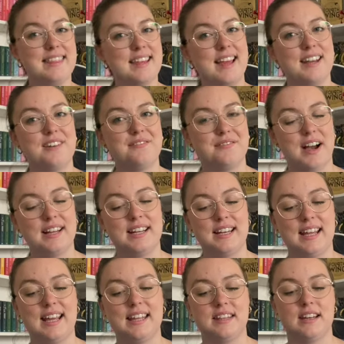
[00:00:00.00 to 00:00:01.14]
then
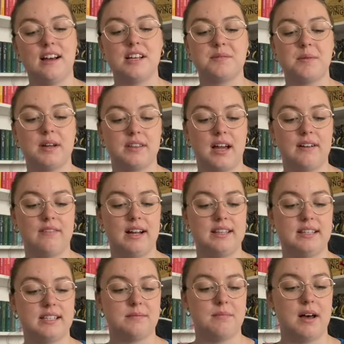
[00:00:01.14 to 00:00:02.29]
finally, the last book that I read
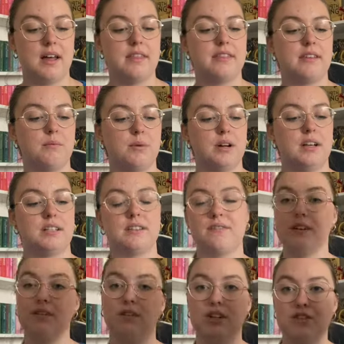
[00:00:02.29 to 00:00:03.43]
this month was For
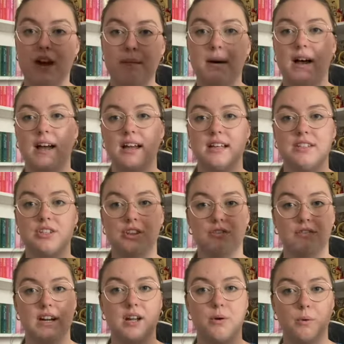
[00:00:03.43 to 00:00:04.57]
the Rich Vampires,
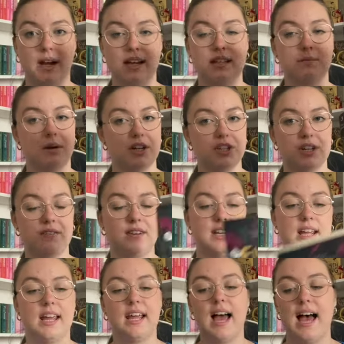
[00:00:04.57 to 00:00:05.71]
Three Queens by Geneva Lee.